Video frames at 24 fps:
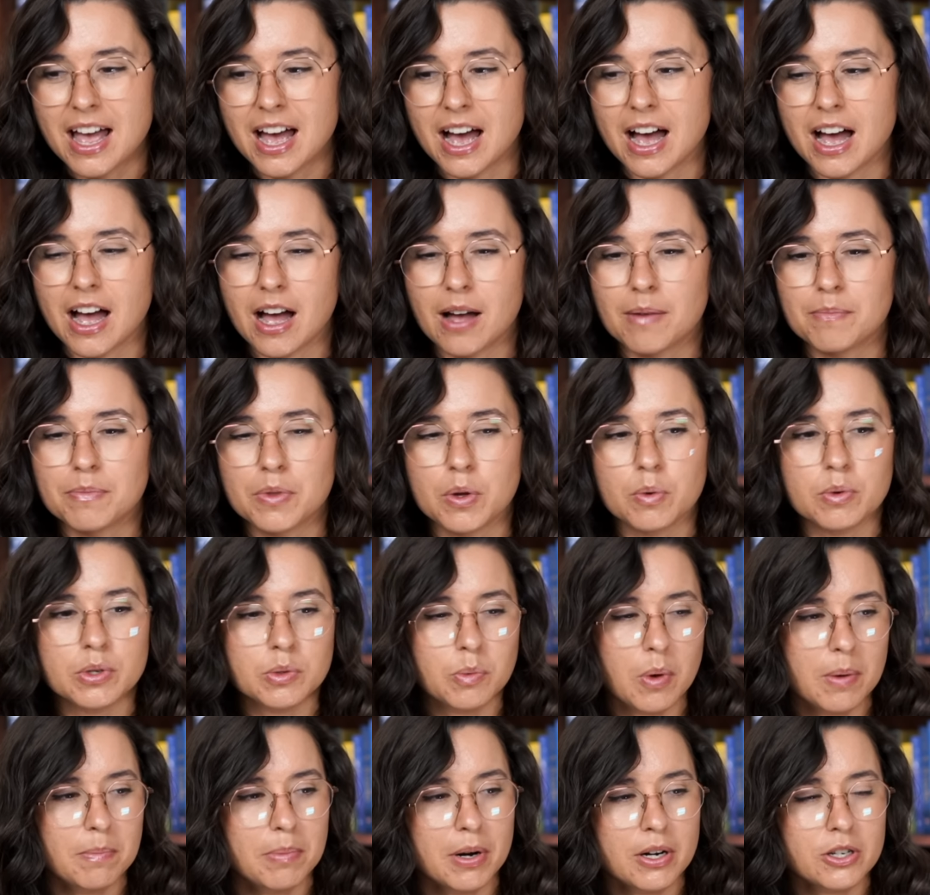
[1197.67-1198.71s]
There was
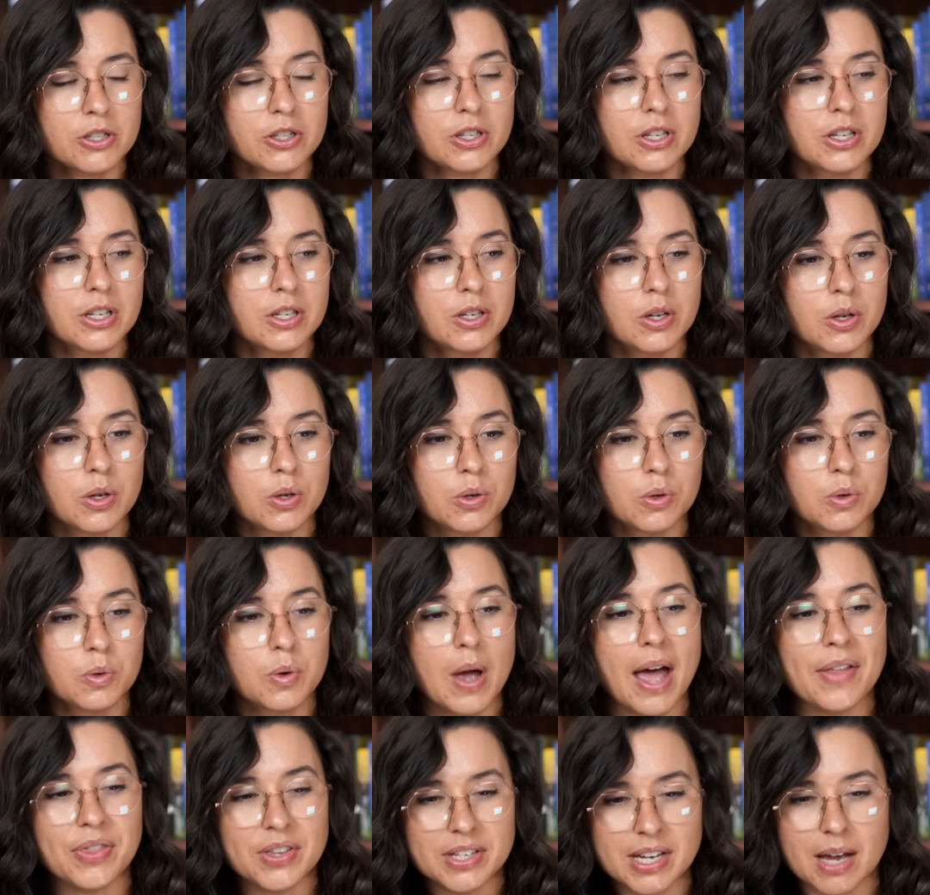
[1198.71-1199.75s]
one person who,
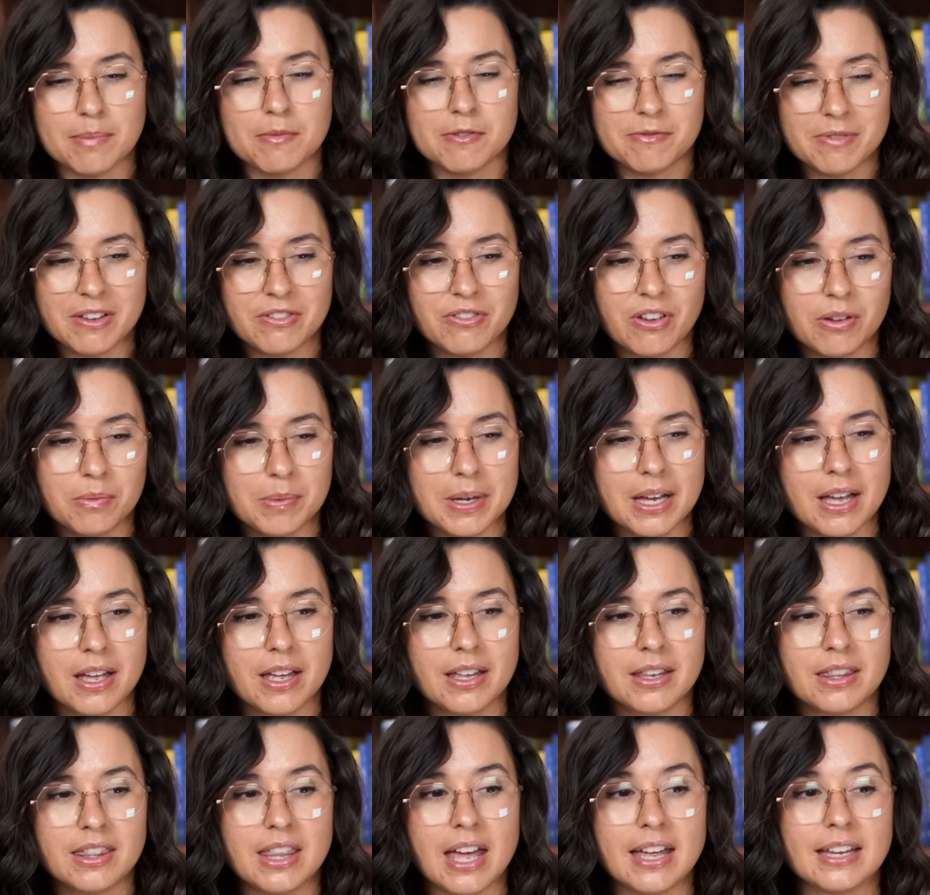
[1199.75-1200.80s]
at the time of me filming
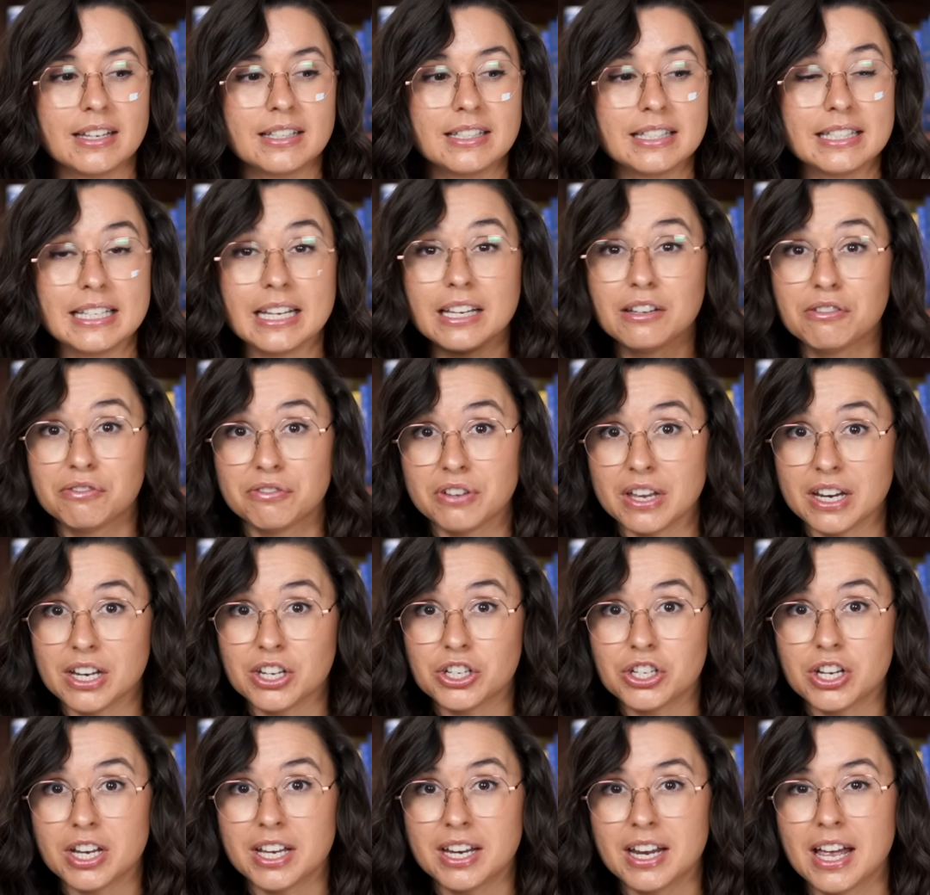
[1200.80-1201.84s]
it, that did
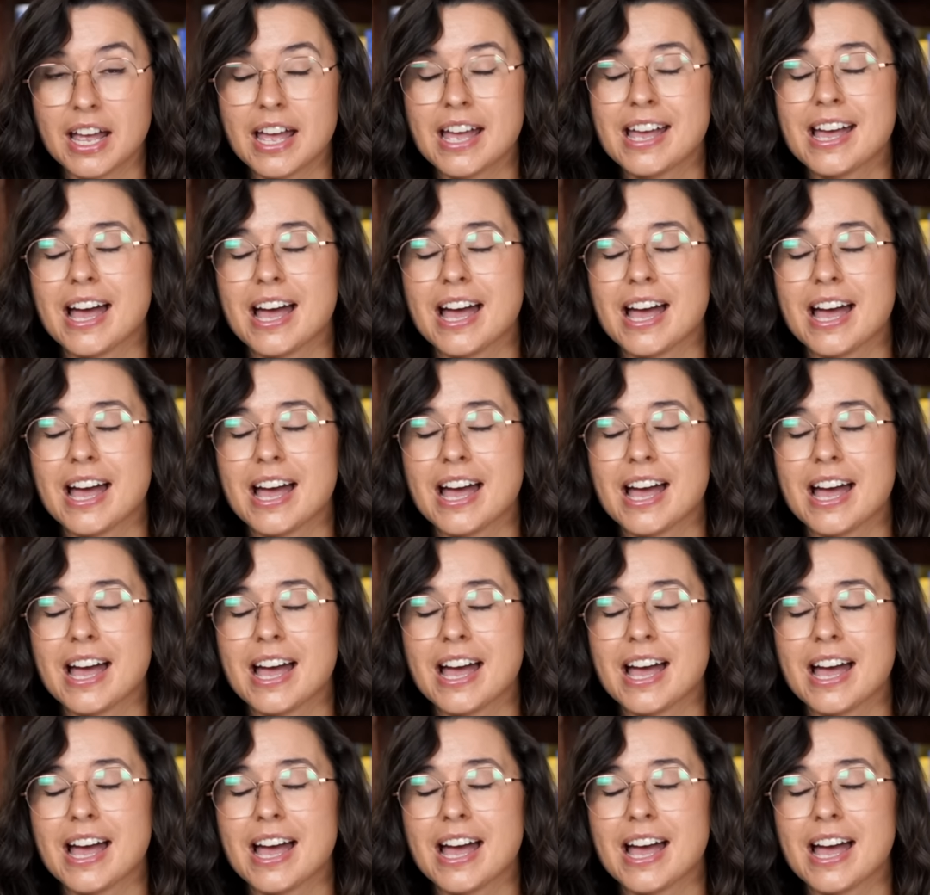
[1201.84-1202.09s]
finish it,